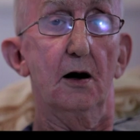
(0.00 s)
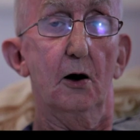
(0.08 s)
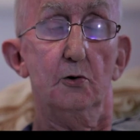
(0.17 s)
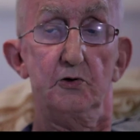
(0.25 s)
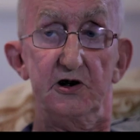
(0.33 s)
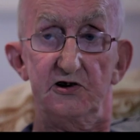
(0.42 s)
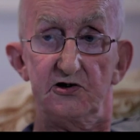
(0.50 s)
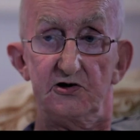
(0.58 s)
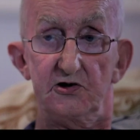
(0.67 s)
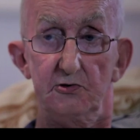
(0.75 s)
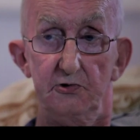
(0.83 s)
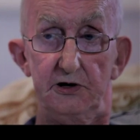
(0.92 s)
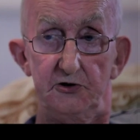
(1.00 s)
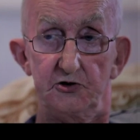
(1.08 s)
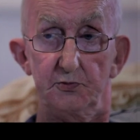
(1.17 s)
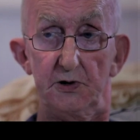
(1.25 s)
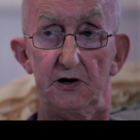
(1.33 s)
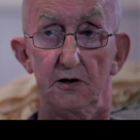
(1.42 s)
oldest
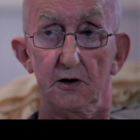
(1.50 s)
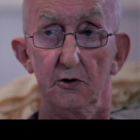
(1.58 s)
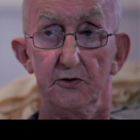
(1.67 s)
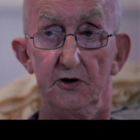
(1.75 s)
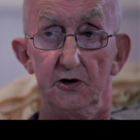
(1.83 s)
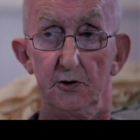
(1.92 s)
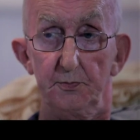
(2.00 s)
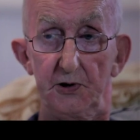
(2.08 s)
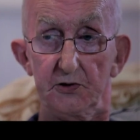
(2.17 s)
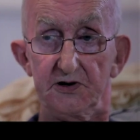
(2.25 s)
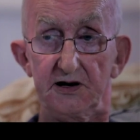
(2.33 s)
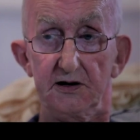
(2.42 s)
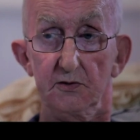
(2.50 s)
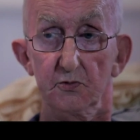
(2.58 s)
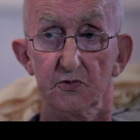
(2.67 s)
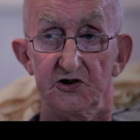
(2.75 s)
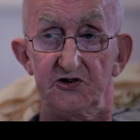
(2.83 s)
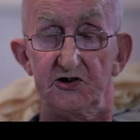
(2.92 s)
syringe mark on her body
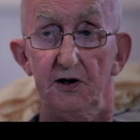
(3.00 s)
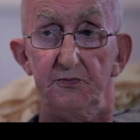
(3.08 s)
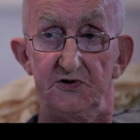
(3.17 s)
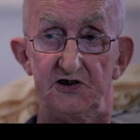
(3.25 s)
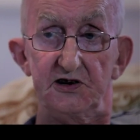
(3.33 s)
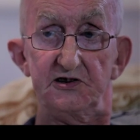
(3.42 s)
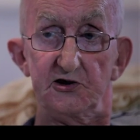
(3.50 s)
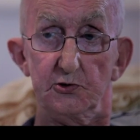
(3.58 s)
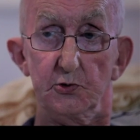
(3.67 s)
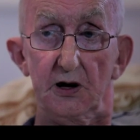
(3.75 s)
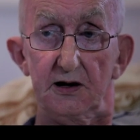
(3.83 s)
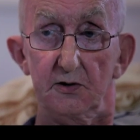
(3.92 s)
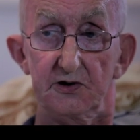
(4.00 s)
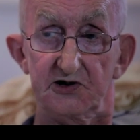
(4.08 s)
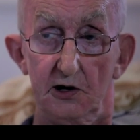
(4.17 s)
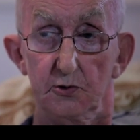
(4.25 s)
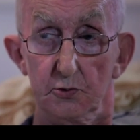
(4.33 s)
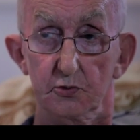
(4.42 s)
was 72 hours
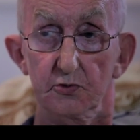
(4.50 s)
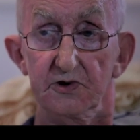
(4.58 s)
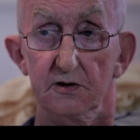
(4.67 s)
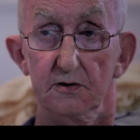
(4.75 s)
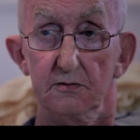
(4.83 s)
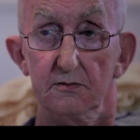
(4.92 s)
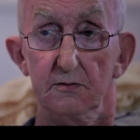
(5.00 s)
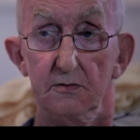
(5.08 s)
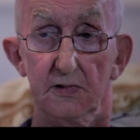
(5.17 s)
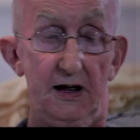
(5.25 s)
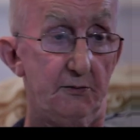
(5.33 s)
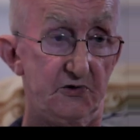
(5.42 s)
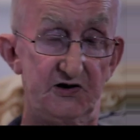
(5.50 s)
old. That